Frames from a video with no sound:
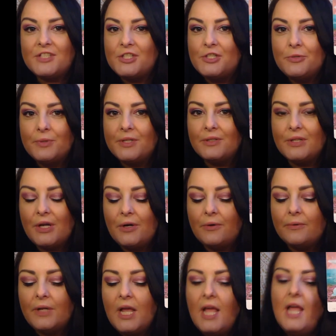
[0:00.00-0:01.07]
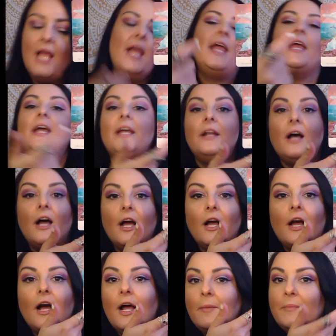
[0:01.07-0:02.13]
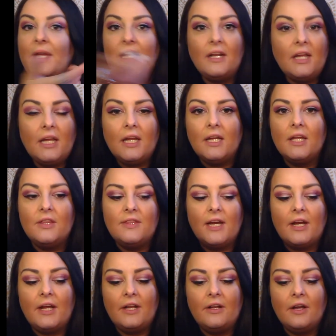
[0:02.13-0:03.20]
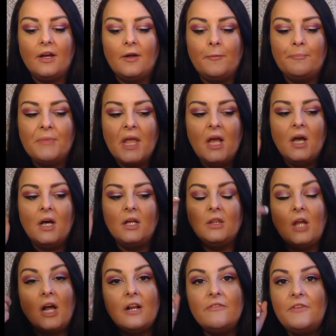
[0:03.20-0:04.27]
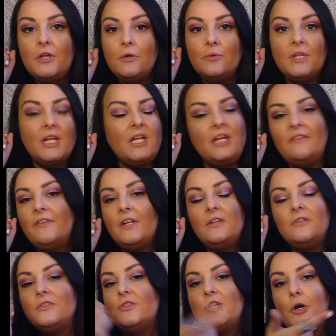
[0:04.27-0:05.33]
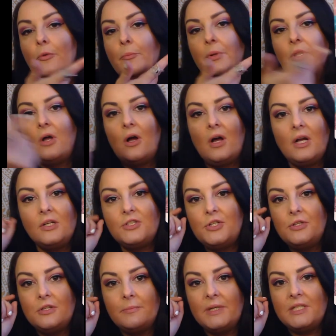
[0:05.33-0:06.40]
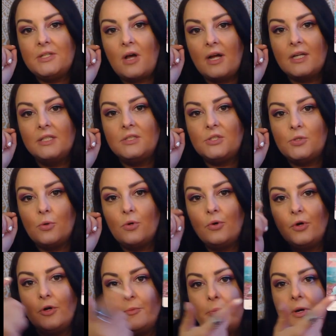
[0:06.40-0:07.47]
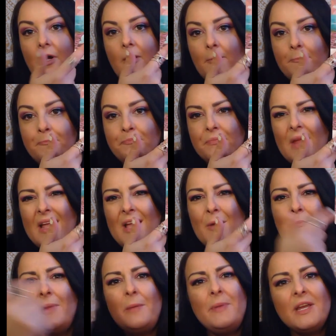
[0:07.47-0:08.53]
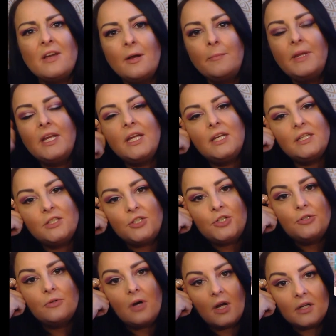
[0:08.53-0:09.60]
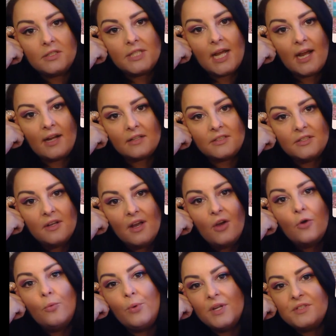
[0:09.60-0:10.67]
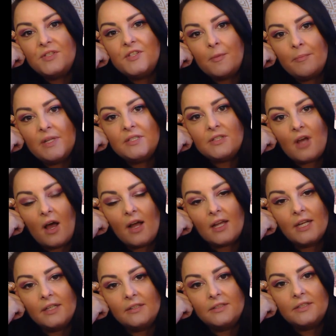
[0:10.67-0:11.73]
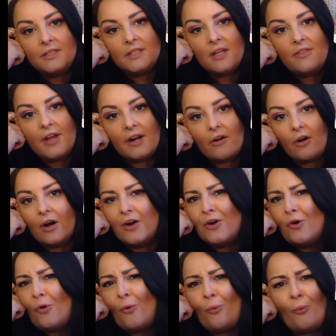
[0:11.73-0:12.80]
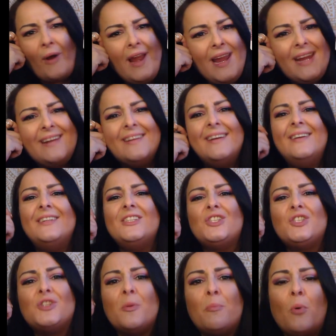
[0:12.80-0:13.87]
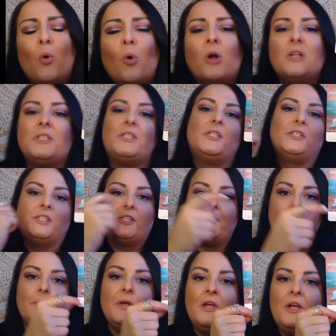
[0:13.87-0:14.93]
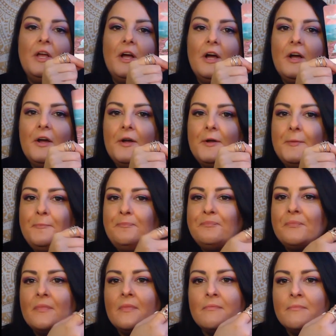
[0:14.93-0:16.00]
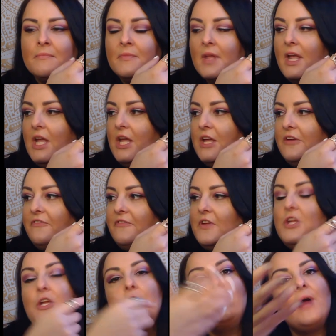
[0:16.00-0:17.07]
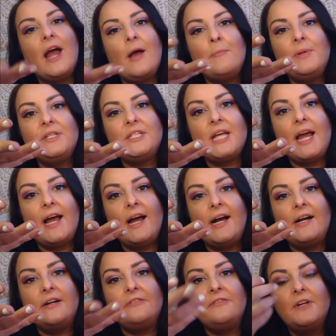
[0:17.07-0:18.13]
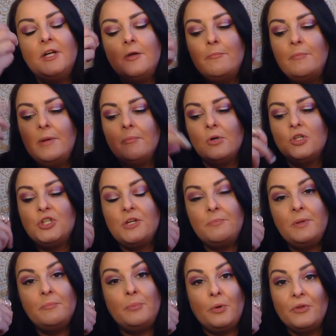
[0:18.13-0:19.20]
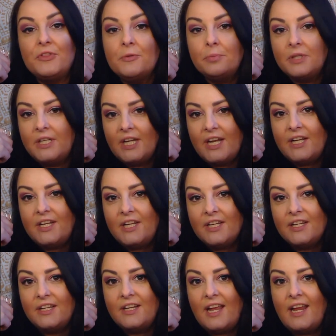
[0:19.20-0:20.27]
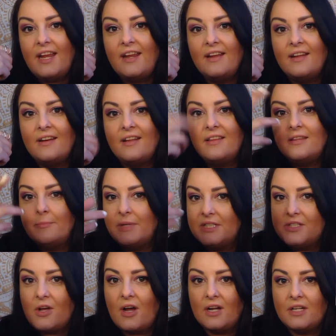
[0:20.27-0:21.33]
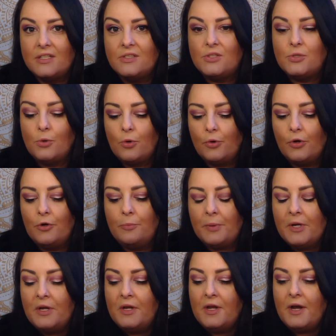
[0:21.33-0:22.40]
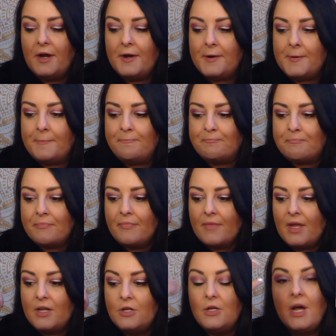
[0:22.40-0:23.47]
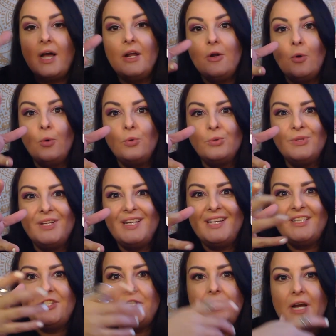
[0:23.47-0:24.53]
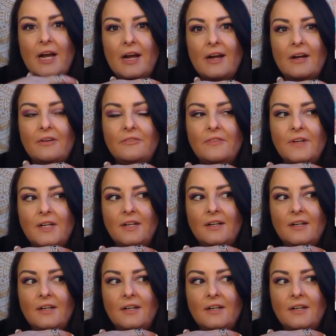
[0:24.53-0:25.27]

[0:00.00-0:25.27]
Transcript: to do it alone. And I'm getting that um, a lot of you that even don't belong to the Mintakan Soul Group um, may be coming into contact with some Mintakans that are a great support system. Um, if you happen to have membership in both the Pleiadian and the Mintakan Soul Group, um, not only do you have